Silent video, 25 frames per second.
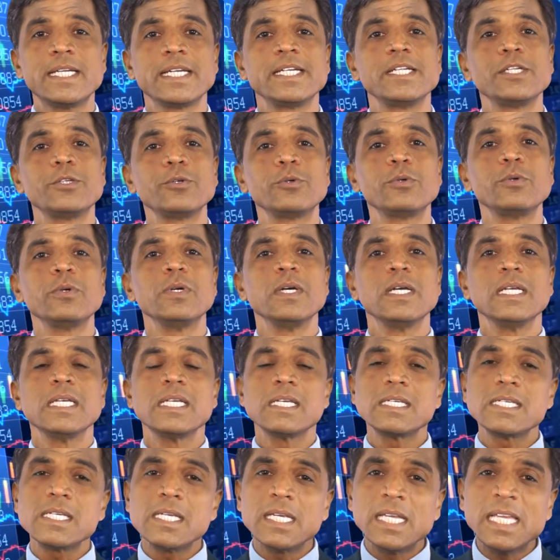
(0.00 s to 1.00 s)
into
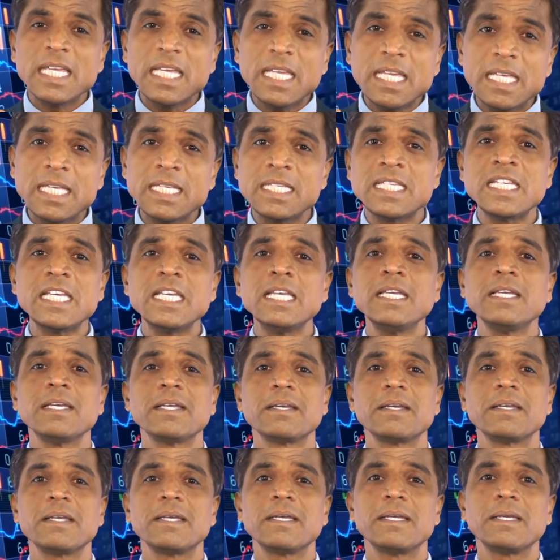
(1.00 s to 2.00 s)

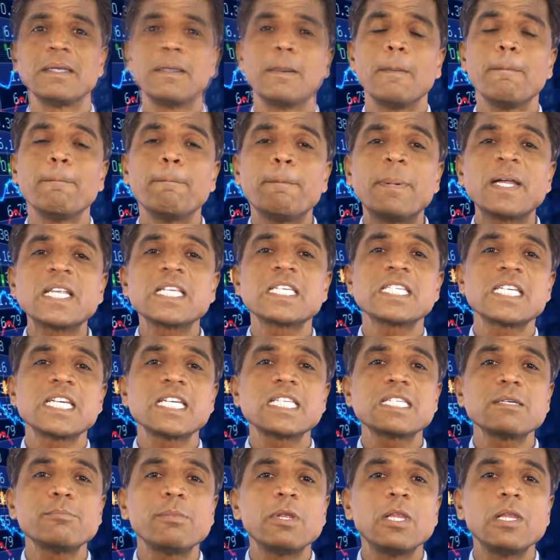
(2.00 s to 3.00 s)
easy
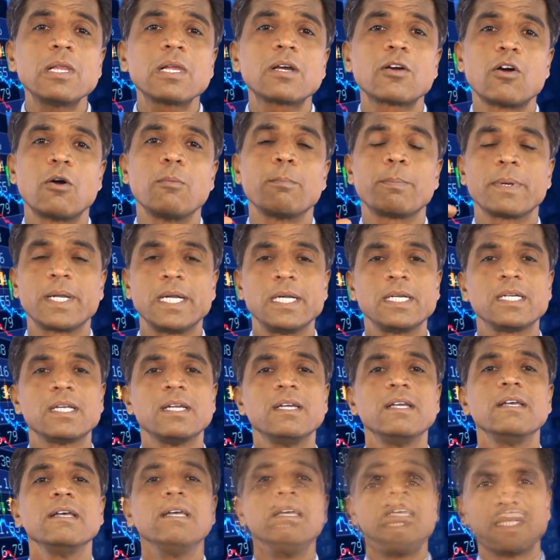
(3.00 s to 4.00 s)
purchasable component.
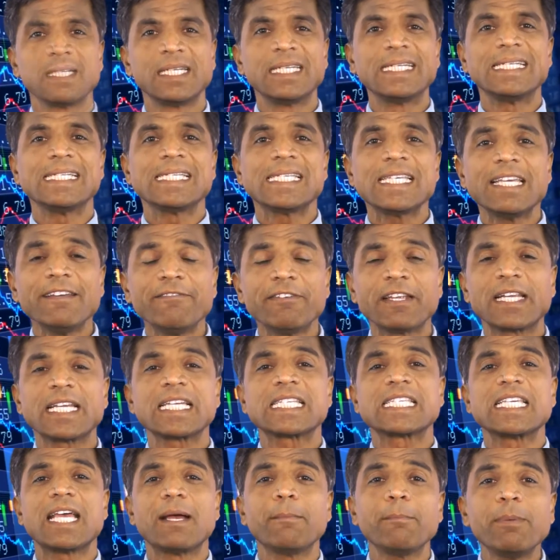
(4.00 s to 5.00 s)
Say for
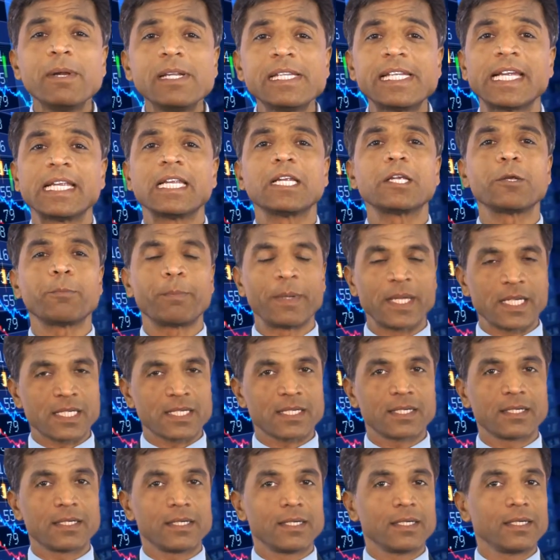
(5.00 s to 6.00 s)
example 10
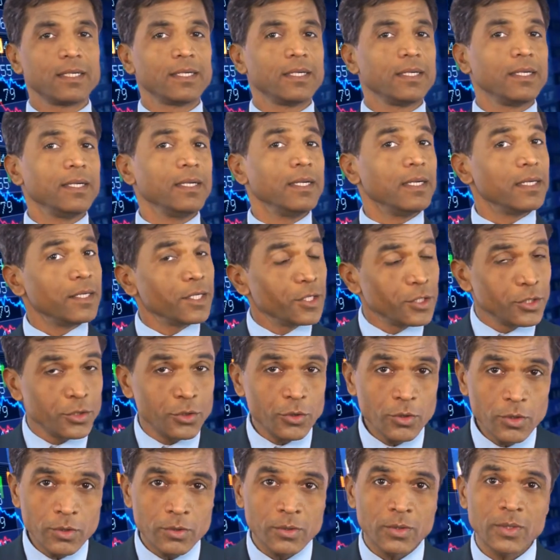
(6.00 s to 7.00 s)
rupees. You
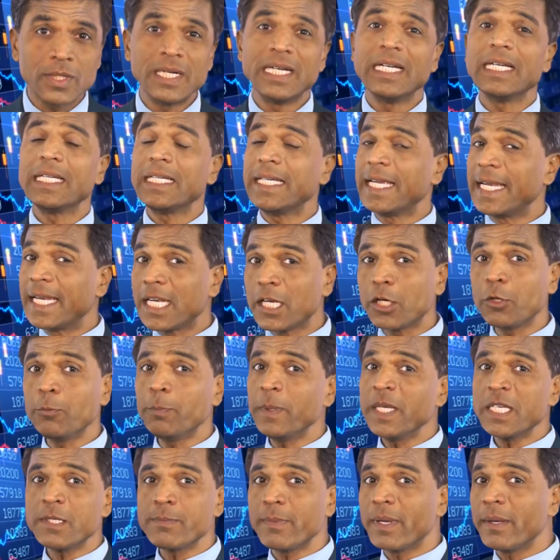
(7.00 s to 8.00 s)
know, 10
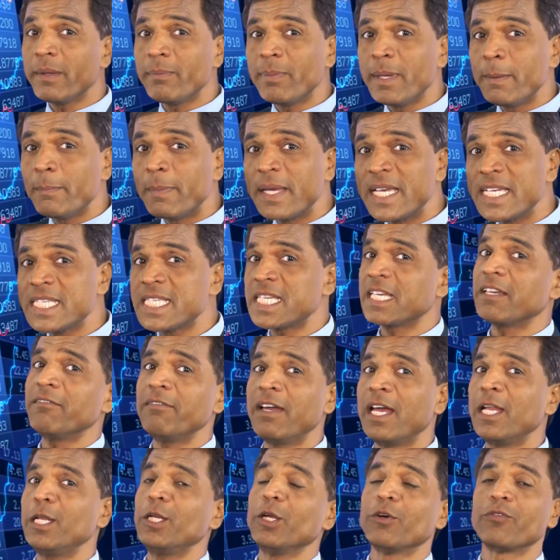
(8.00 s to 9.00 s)
rupees may be basic
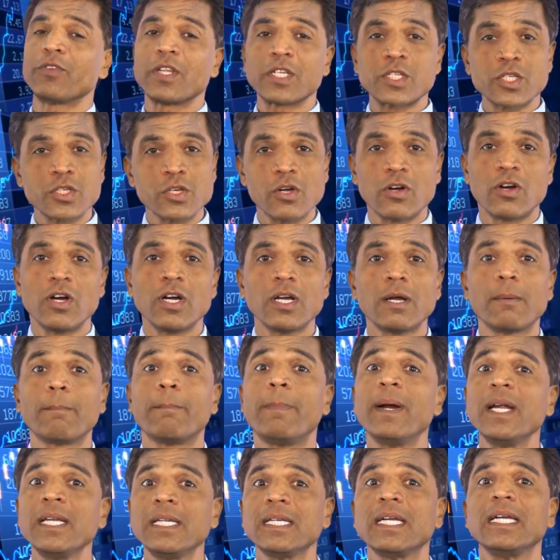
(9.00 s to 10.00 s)
value of the stock,
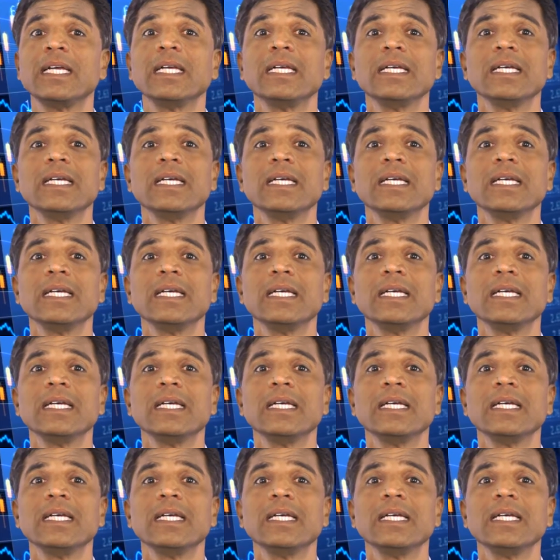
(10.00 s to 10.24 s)
but